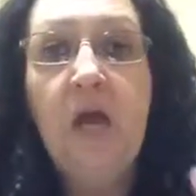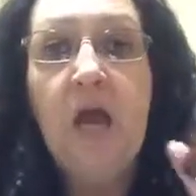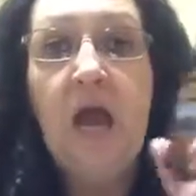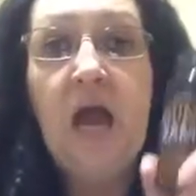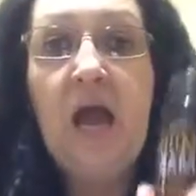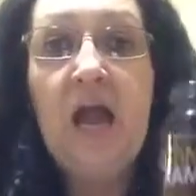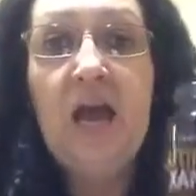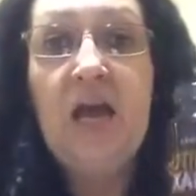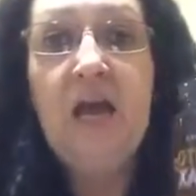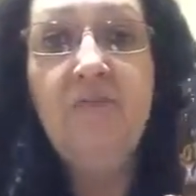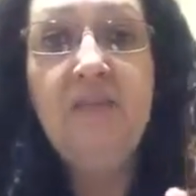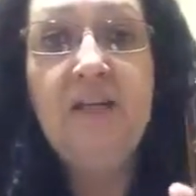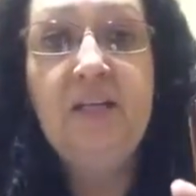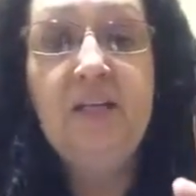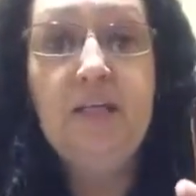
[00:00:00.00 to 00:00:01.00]
I have
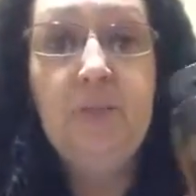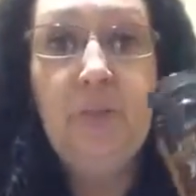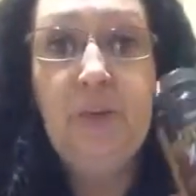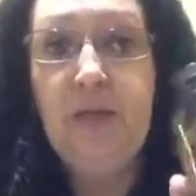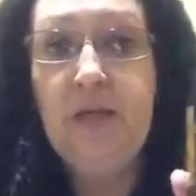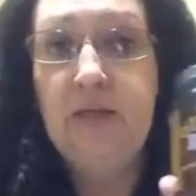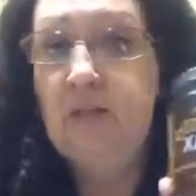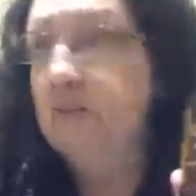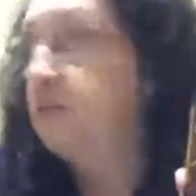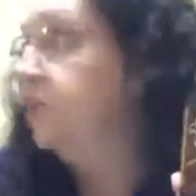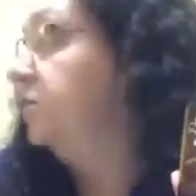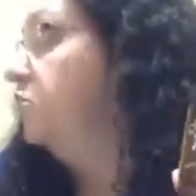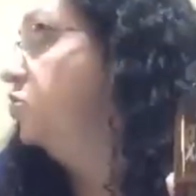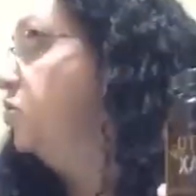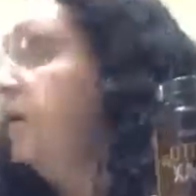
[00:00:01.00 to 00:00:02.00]
a guinea pig that's
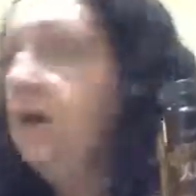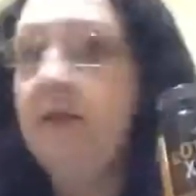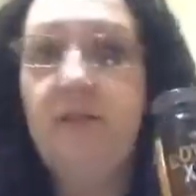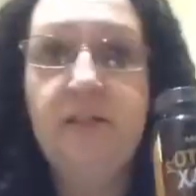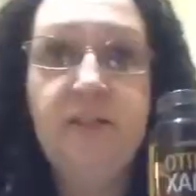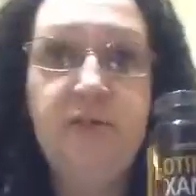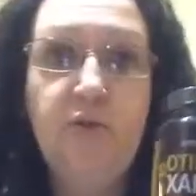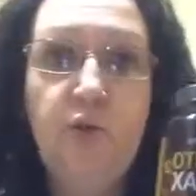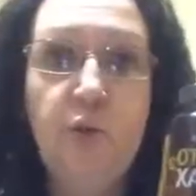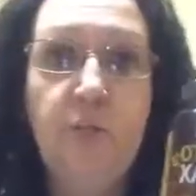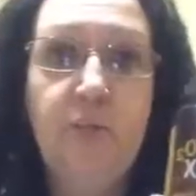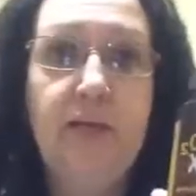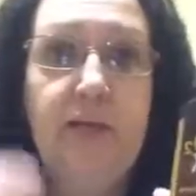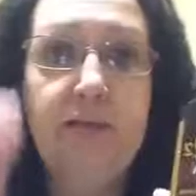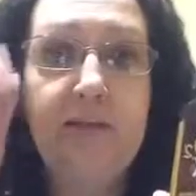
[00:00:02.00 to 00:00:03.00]
going to try this for
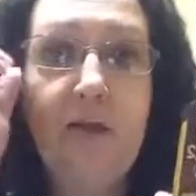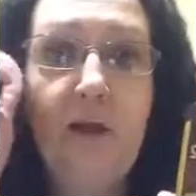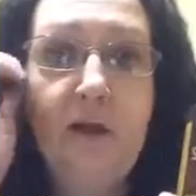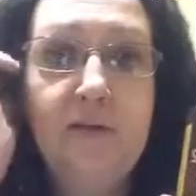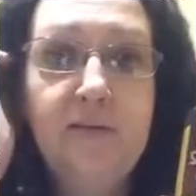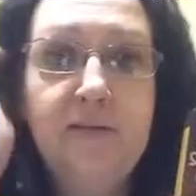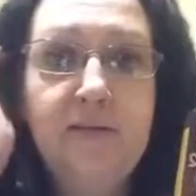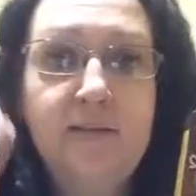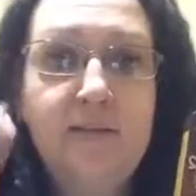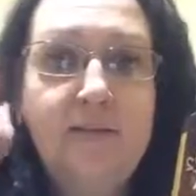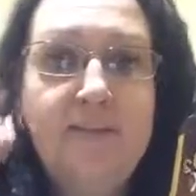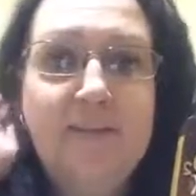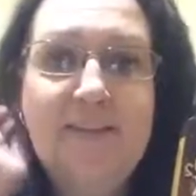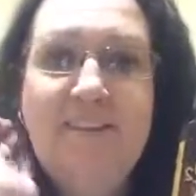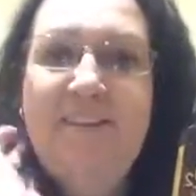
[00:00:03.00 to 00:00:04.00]
me. It's Austin,
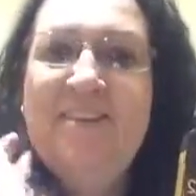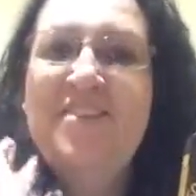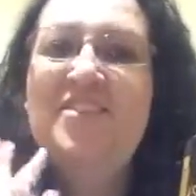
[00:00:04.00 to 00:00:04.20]
Lisa.